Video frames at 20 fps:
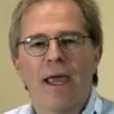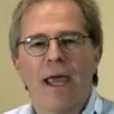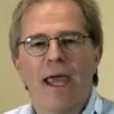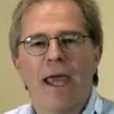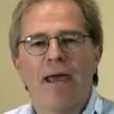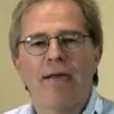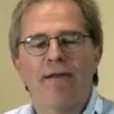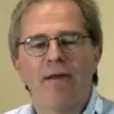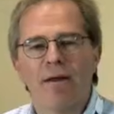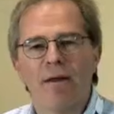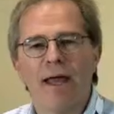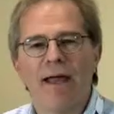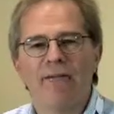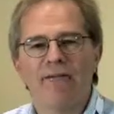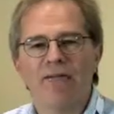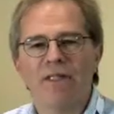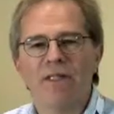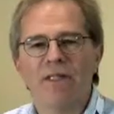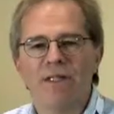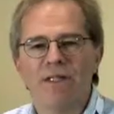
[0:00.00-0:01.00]
And the
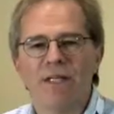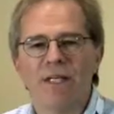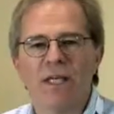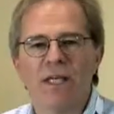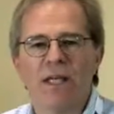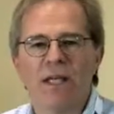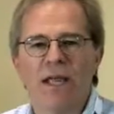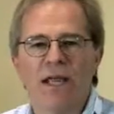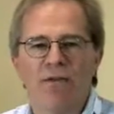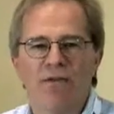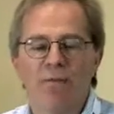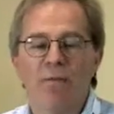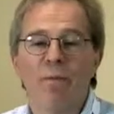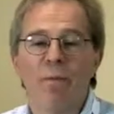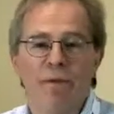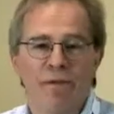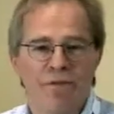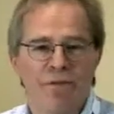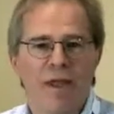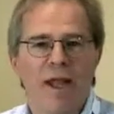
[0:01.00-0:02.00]
FCC has
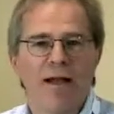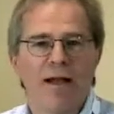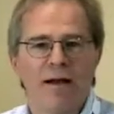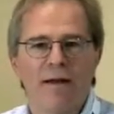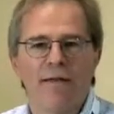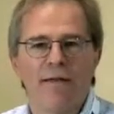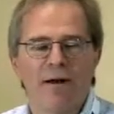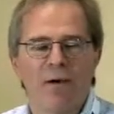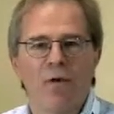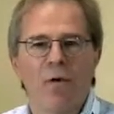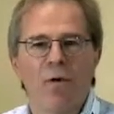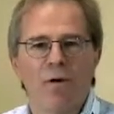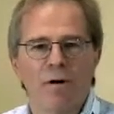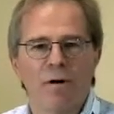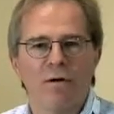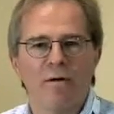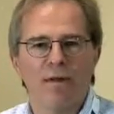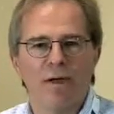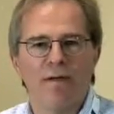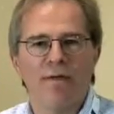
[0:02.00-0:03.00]
stated in their
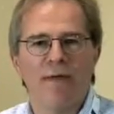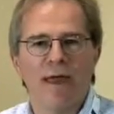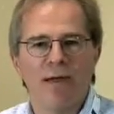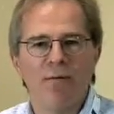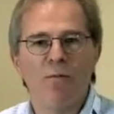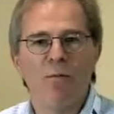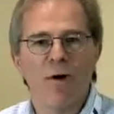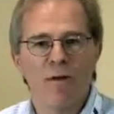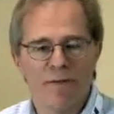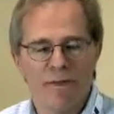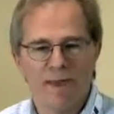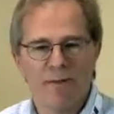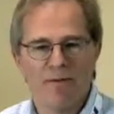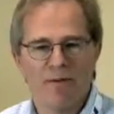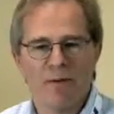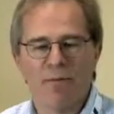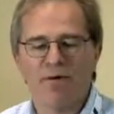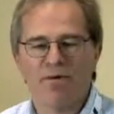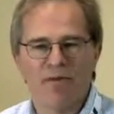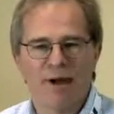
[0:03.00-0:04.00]
order that they want them
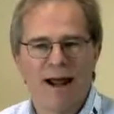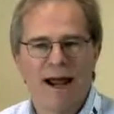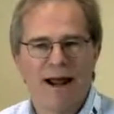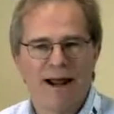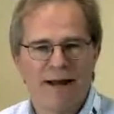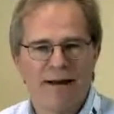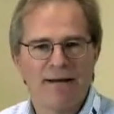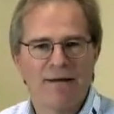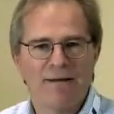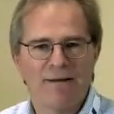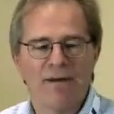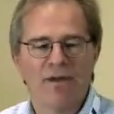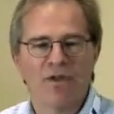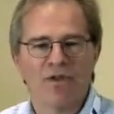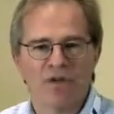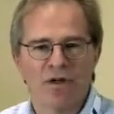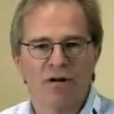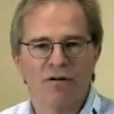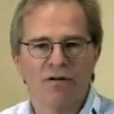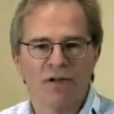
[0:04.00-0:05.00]
to provide the
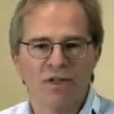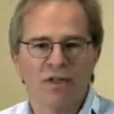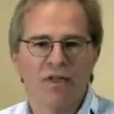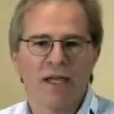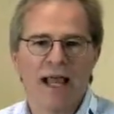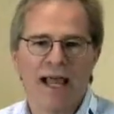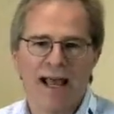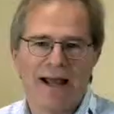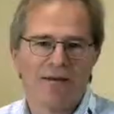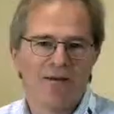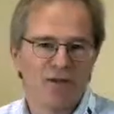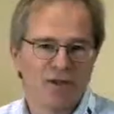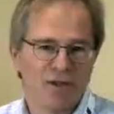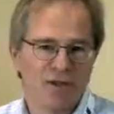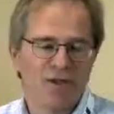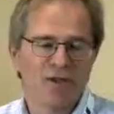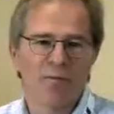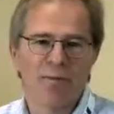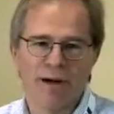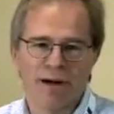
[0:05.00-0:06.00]
service at
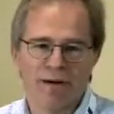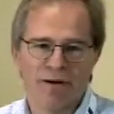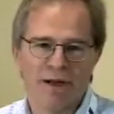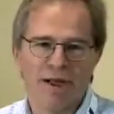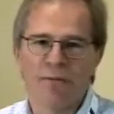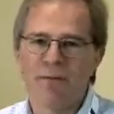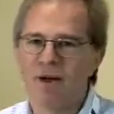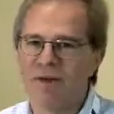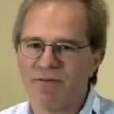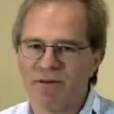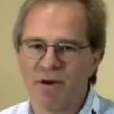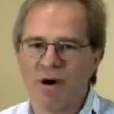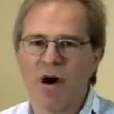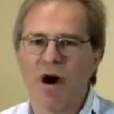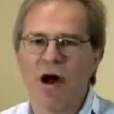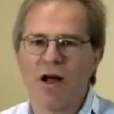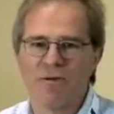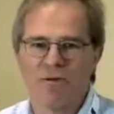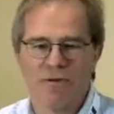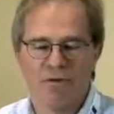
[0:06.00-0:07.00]
just barely above
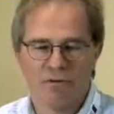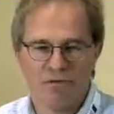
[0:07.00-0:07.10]
cost,